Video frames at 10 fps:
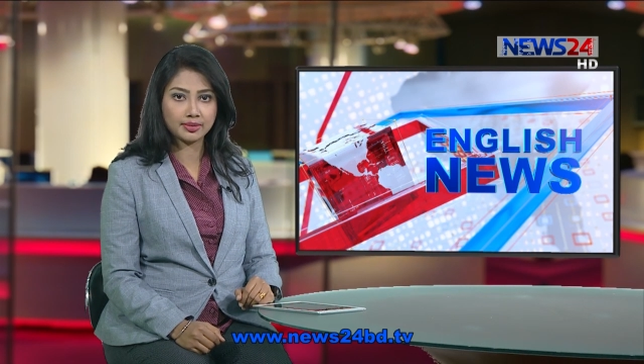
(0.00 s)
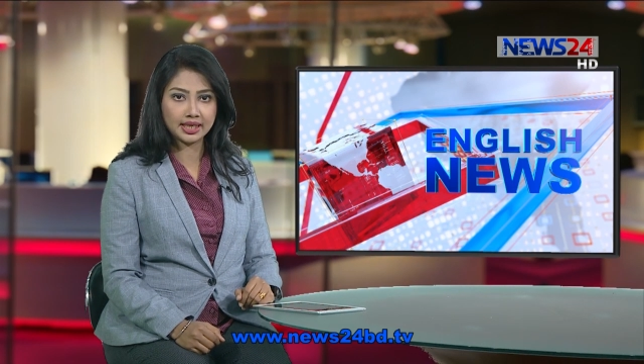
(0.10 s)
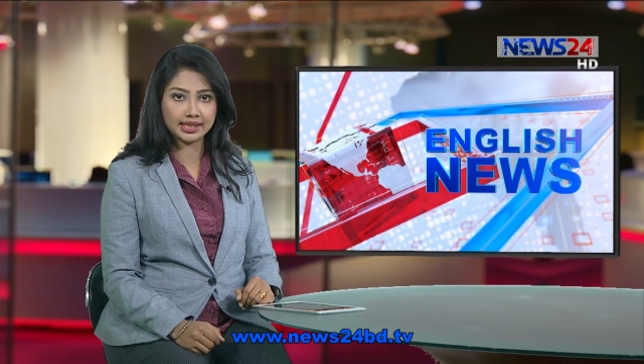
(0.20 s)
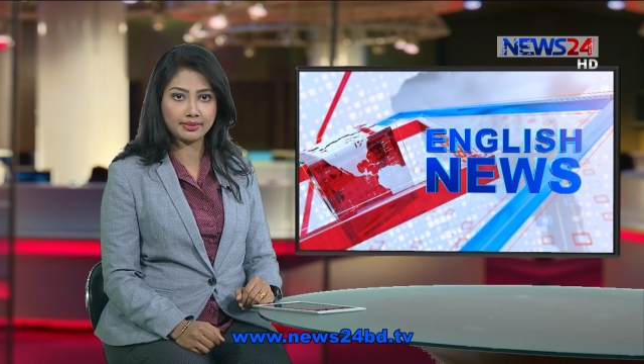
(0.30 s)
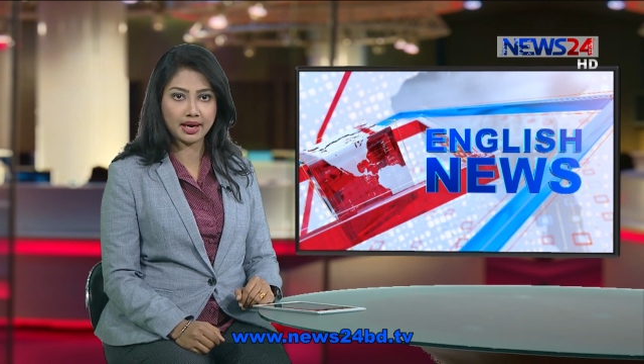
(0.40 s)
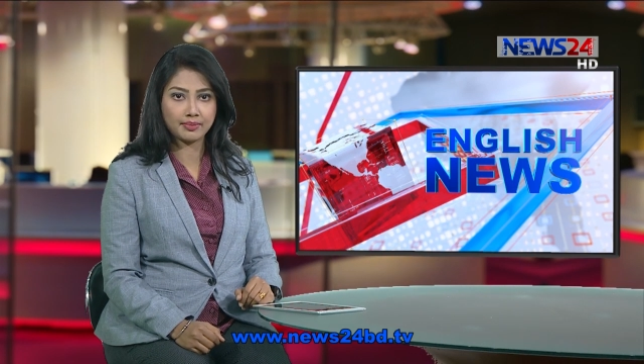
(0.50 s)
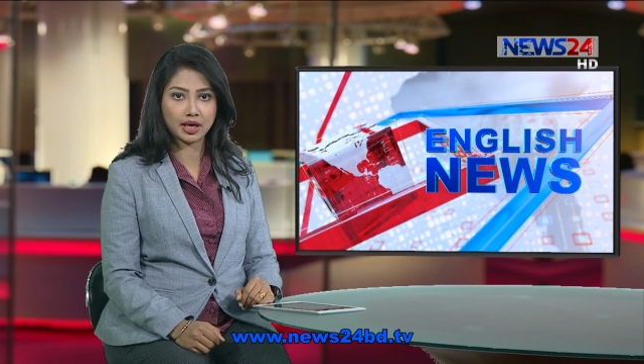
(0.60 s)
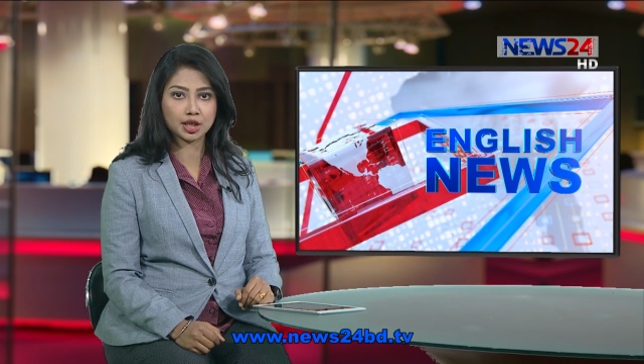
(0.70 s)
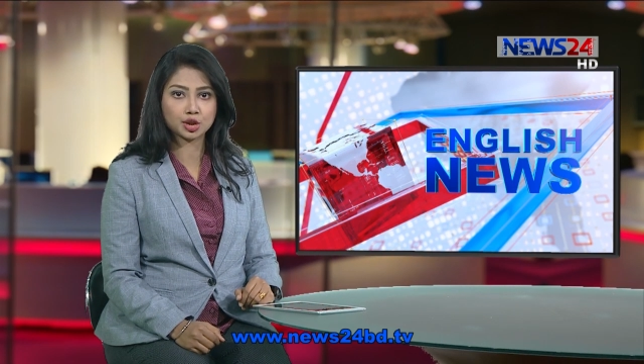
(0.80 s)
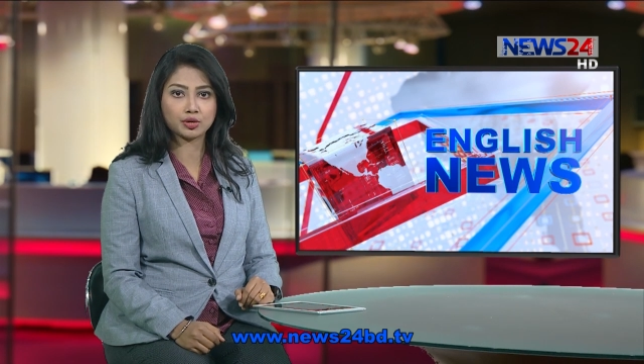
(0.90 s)
Committee
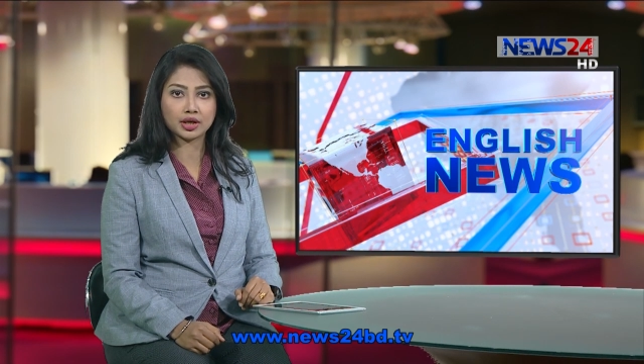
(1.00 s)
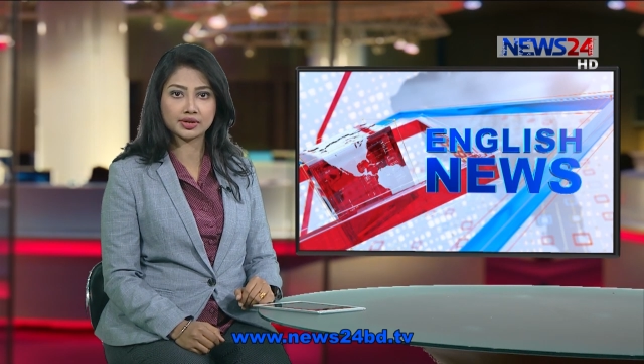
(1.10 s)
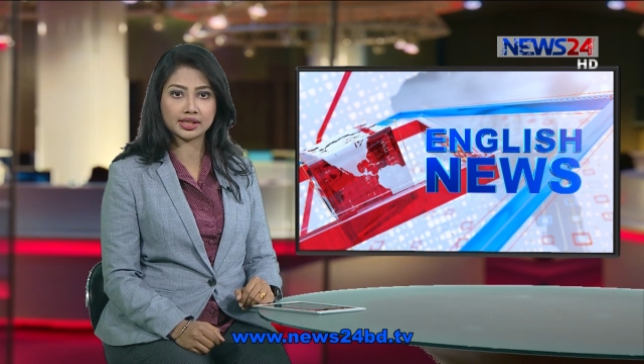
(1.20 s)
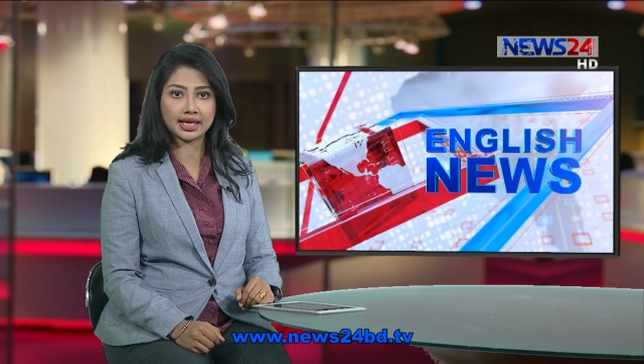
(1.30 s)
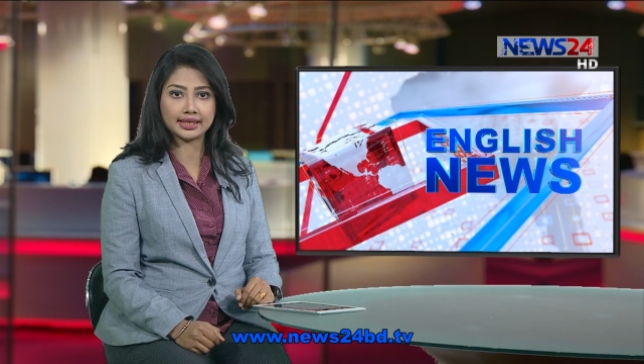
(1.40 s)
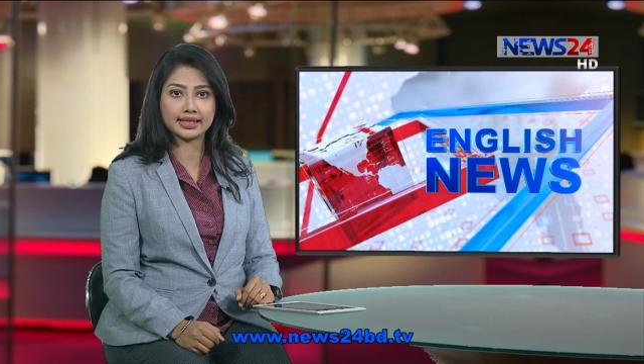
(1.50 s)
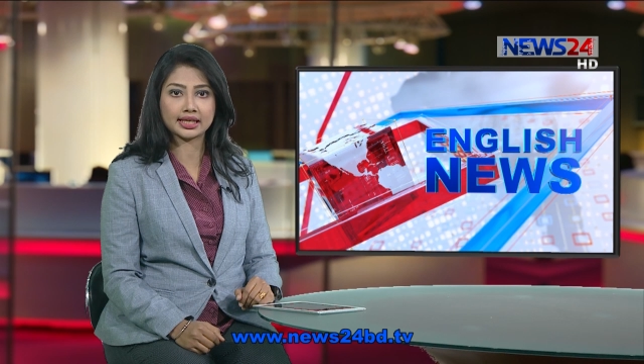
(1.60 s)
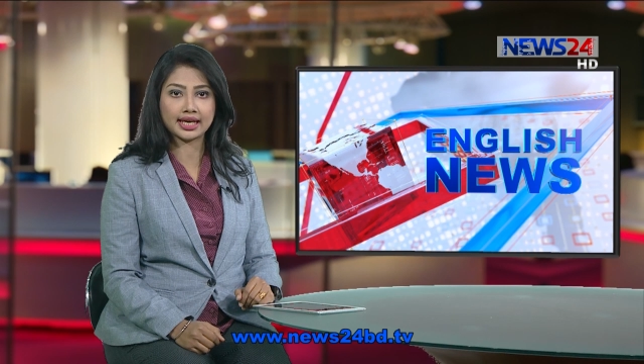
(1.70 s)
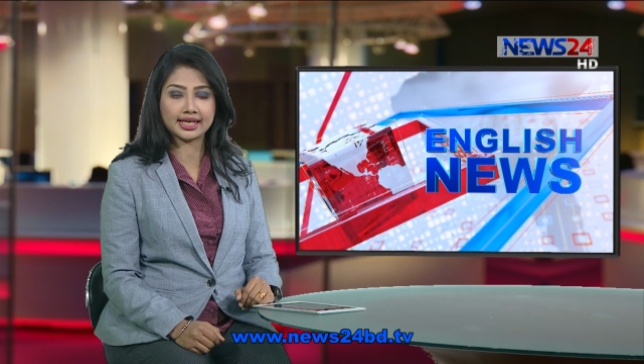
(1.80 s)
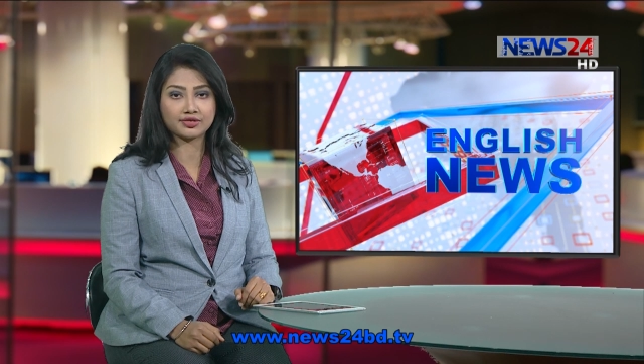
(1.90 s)
member Ishraq Hussain in
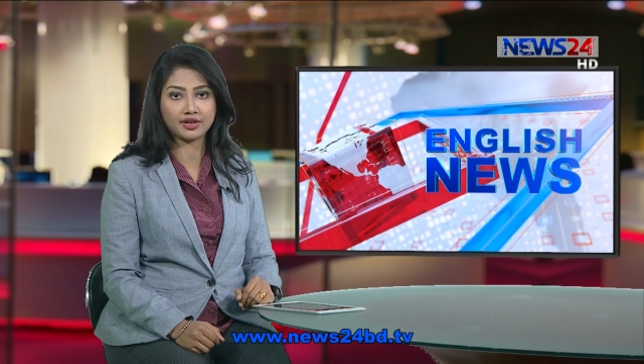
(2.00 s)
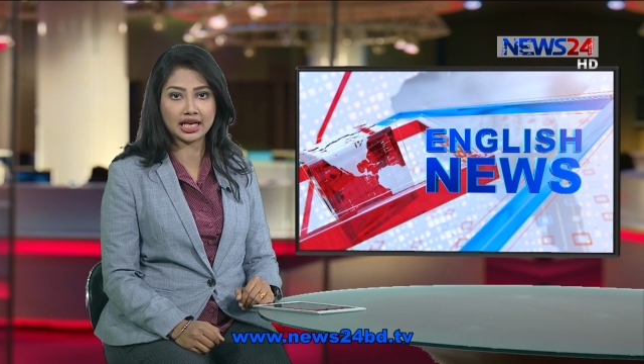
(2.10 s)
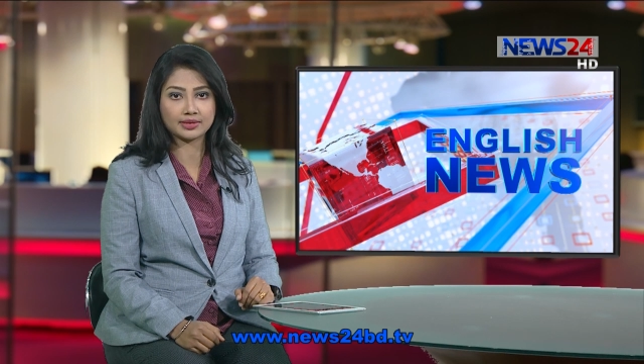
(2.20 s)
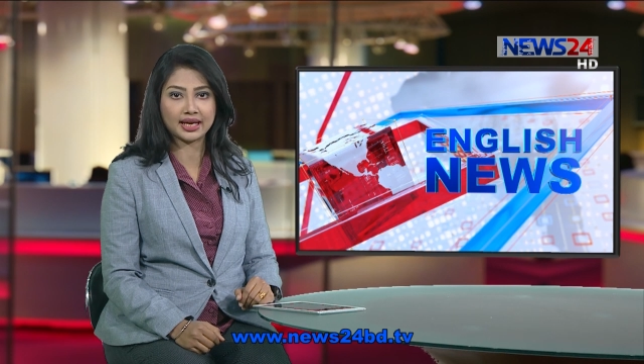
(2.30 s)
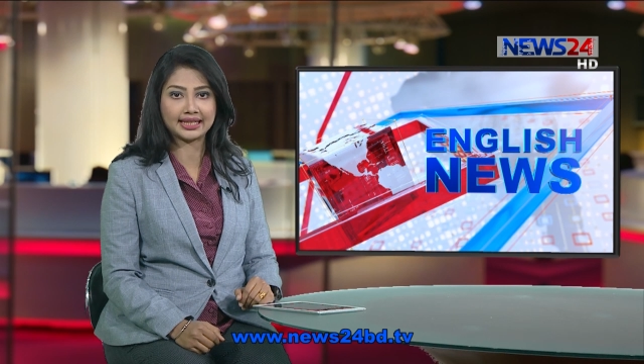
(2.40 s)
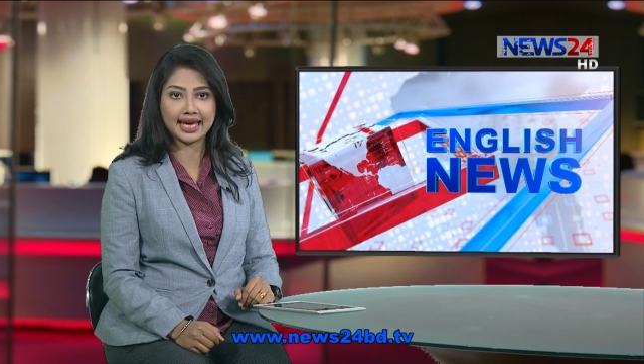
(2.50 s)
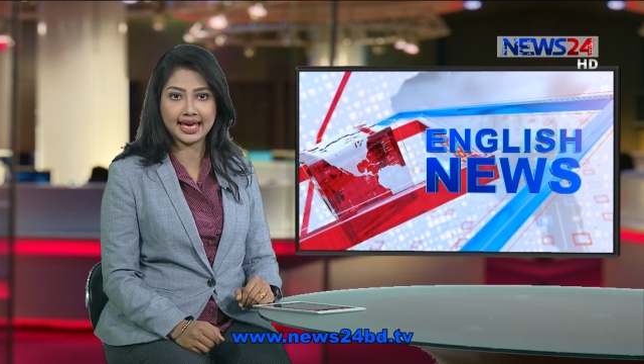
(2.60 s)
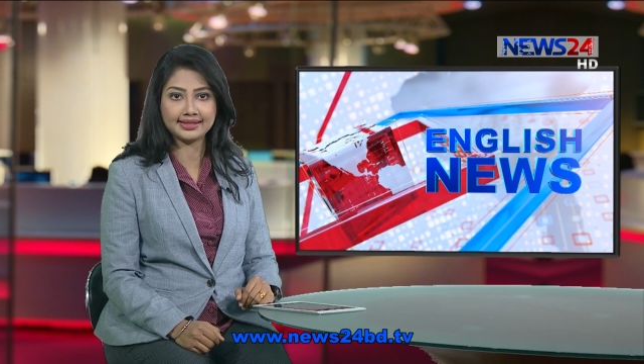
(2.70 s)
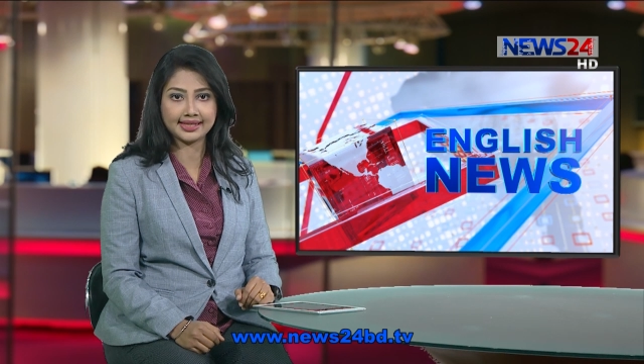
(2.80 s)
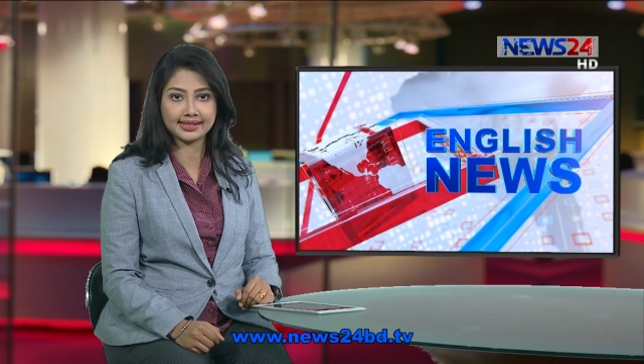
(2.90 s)
a case filed by the
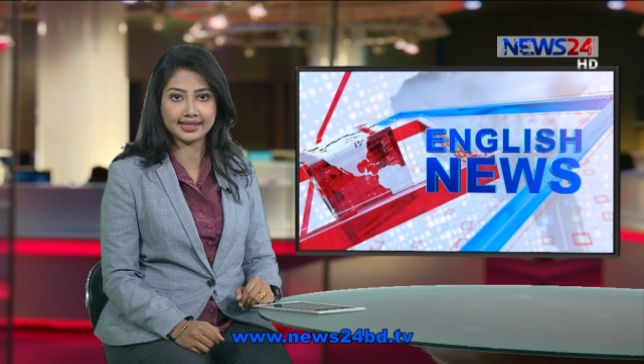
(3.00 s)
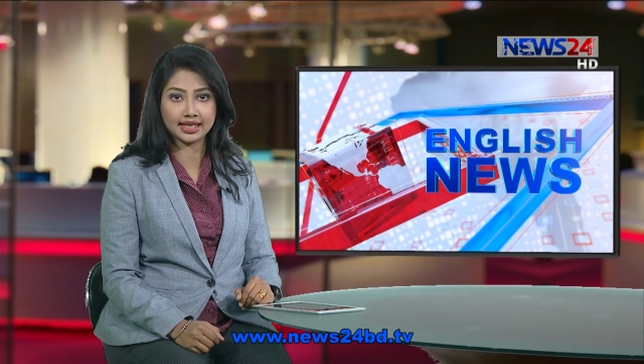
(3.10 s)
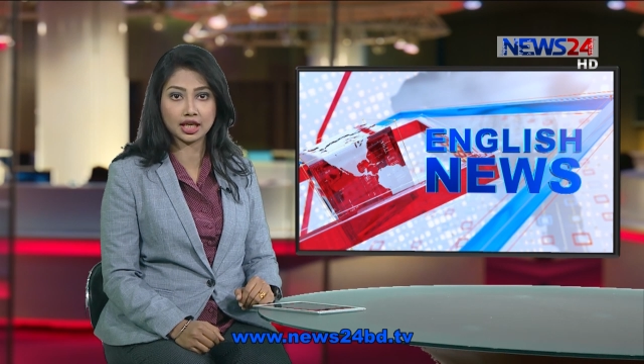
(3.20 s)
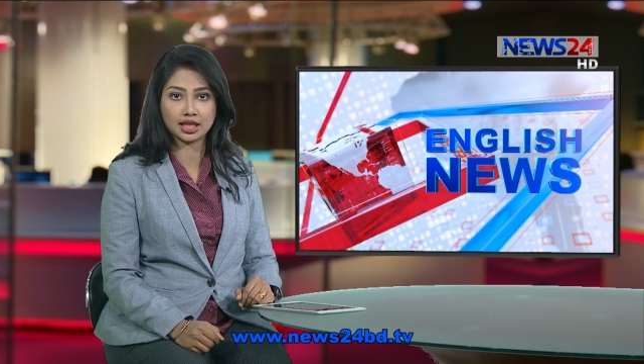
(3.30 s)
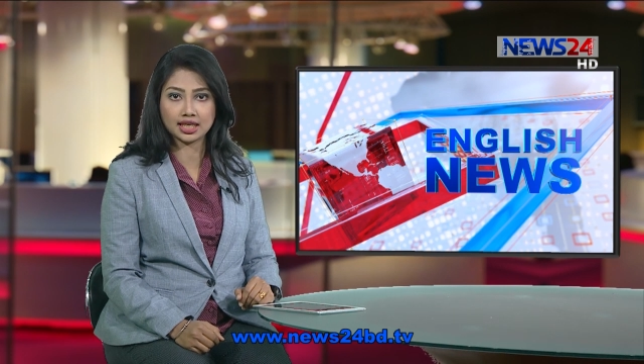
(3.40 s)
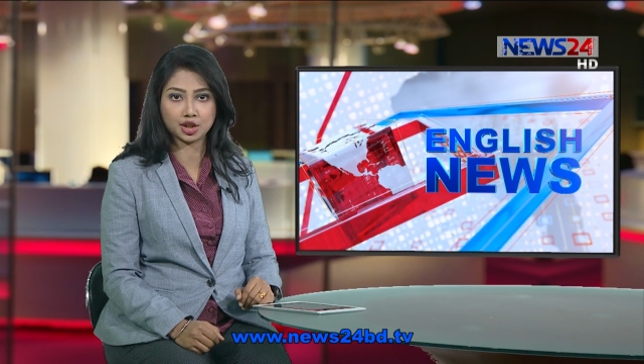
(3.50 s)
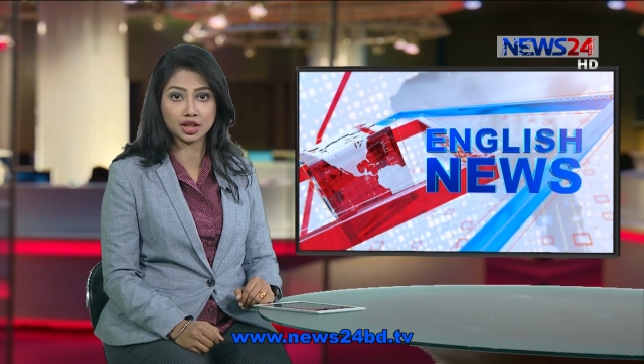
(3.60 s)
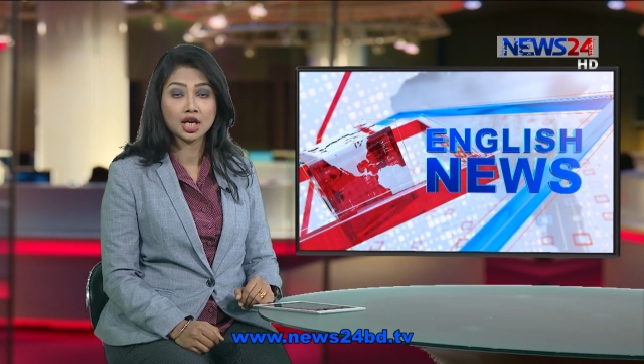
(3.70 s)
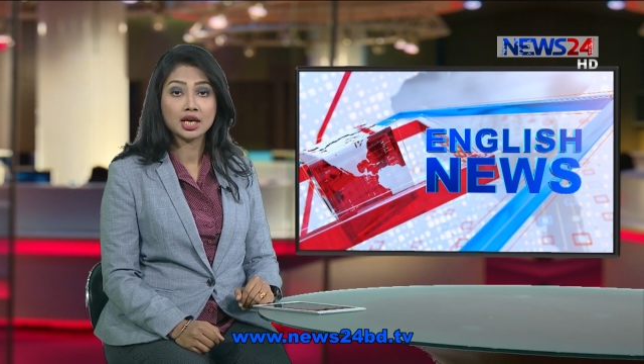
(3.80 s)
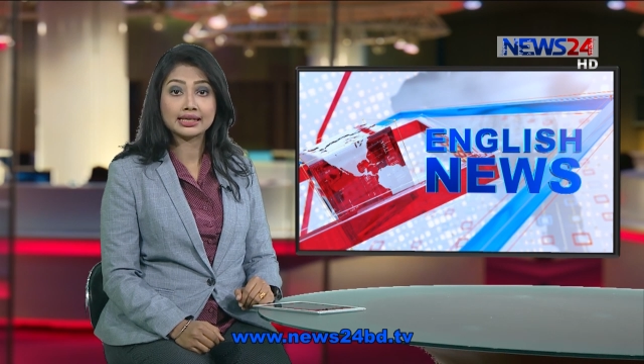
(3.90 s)
ACC alleging